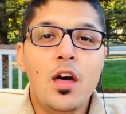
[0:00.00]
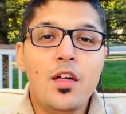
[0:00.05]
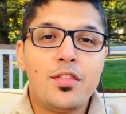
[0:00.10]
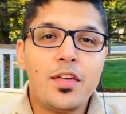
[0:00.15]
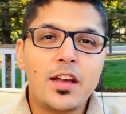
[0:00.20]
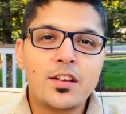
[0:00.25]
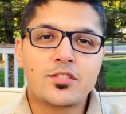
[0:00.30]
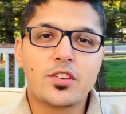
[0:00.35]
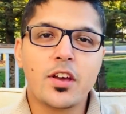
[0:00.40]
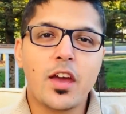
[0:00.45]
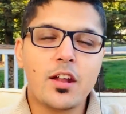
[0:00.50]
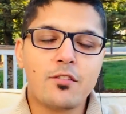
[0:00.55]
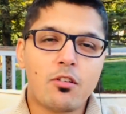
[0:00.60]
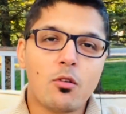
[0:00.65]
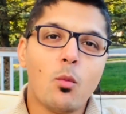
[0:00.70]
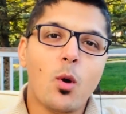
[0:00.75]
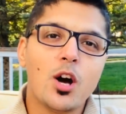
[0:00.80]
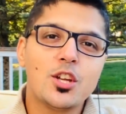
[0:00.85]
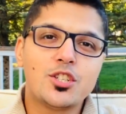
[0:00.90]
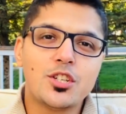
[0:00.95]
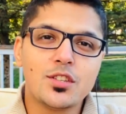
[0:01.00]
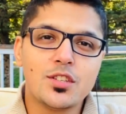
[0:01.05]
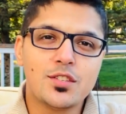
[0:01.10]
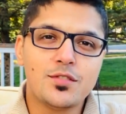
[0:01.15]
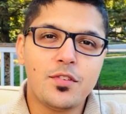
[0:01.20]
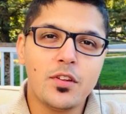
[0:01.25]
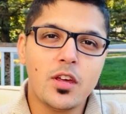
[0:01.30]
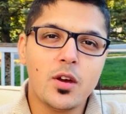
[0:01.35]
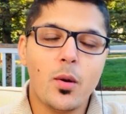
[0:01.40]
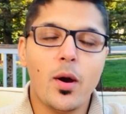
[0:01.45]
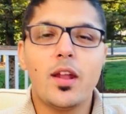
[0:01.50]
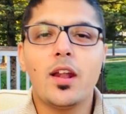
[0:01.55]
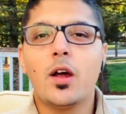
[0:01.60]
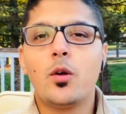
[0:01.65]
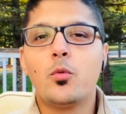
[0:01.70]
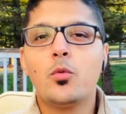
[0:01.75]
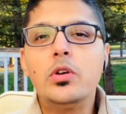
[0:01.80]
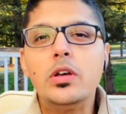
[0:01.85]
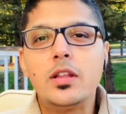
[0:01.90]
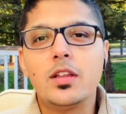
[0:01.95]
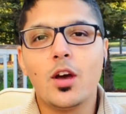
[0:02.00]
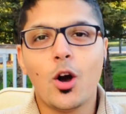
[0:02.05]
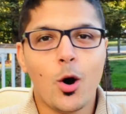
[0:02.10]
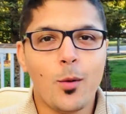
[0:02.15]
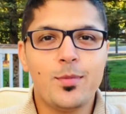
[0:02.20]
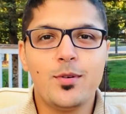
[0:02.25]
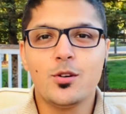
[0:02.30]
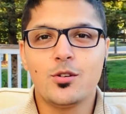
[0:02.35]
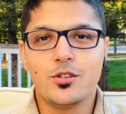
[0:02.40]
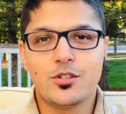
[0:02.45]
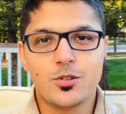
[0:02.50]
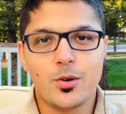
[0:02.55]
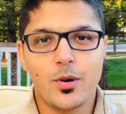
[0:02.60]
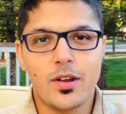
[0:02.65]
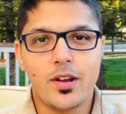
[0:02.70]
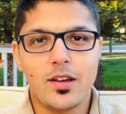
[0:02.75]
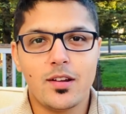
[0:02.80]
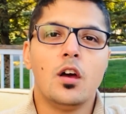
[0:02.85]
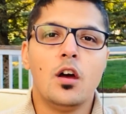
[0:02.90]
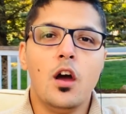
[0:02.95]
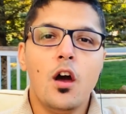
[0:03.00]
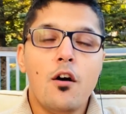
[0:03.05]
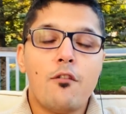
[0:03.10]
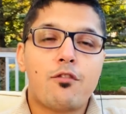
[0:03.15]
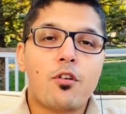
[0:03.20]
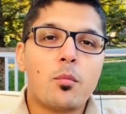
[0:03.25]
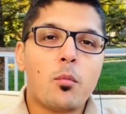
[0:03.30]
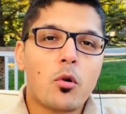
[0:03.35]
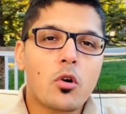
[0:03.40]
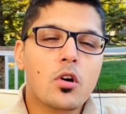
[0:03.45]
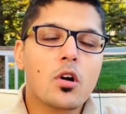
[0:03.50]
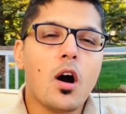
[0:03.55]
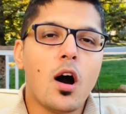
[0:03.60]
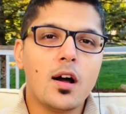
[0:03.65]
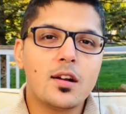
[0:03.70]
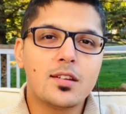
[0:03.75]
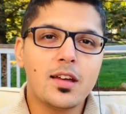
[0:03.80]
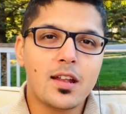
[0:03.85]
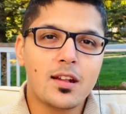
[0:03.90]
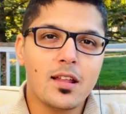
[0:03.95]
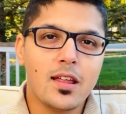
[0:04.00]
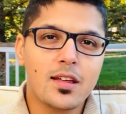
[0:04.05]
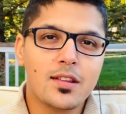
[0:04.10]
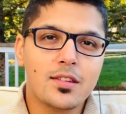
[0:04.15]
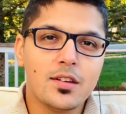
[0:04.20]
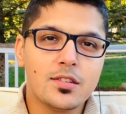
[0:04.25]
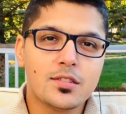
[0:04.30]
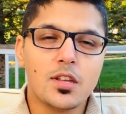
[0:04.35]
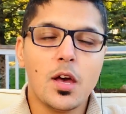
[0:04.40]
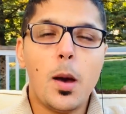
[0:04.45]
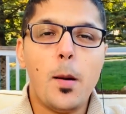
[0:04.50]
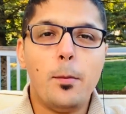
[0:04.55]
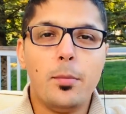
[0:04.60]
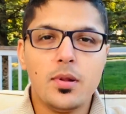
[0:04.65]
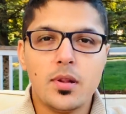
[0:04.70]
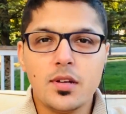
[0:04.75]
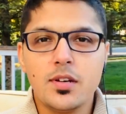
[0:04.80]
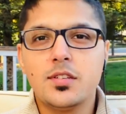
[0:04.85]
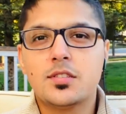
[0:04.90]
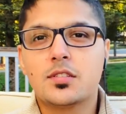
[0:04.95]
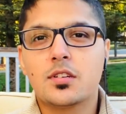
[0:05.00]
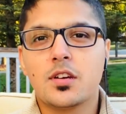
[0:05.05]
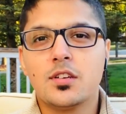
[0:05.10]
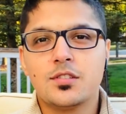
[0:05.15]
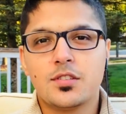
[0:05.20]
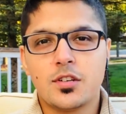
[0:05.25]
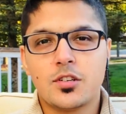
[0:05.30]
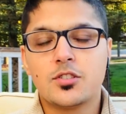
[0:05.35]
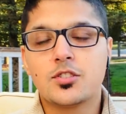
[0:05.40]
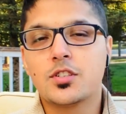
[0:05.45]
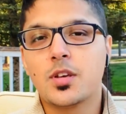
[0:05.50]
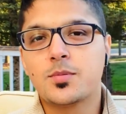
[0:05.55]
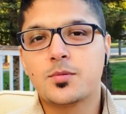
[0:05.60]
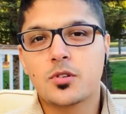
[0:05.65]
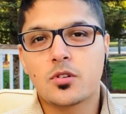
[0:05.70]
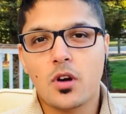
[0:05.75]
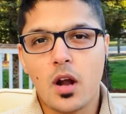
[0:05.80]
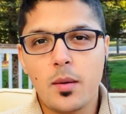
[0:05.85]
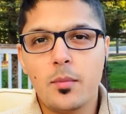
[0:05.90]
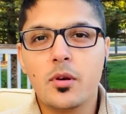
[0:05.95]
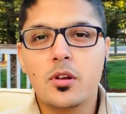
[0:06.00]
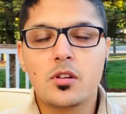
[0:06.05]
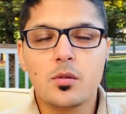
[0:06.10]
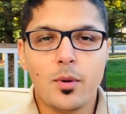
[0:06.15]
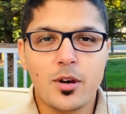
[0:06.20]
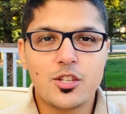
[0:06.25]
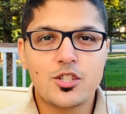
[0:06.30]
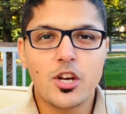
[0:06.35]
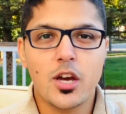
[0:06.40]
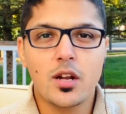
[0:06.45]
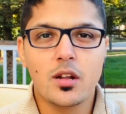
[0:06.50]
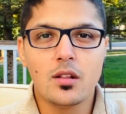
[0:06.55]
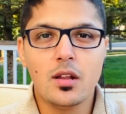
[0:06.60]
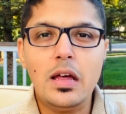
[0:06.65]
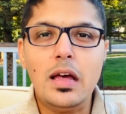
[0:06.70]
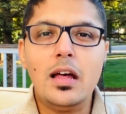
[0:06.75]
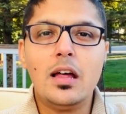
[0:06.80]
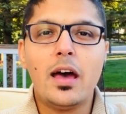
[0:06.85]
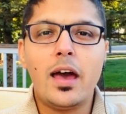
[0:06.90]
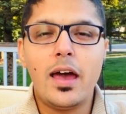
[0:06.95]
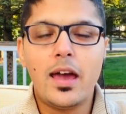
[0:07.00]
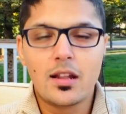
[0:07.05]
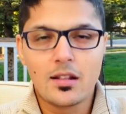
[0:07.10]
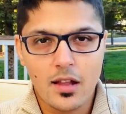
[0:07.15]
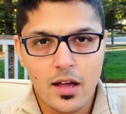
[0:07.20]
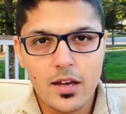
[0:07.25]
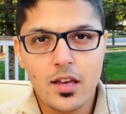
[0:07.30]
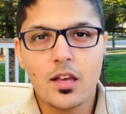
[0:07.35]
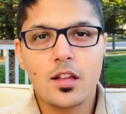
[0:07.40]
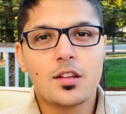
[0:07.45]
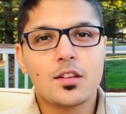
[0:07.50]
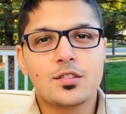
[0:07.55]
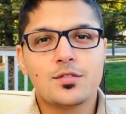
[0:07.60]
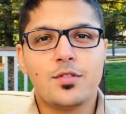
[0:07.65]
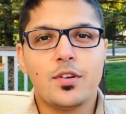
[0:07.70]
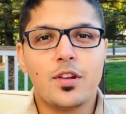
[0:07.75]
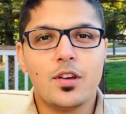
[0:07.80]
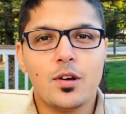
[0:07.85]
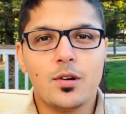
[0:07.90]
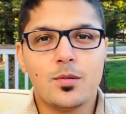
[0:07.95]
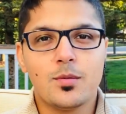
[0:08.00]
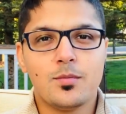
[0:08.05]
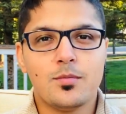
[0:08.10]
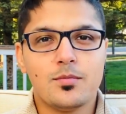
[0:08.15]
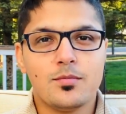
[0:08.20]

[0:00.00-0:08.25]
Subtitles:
Thanks again for watching this video, and I really hope you enjoyed it. For more content like this, please consider subscribing to my channel and liking this video.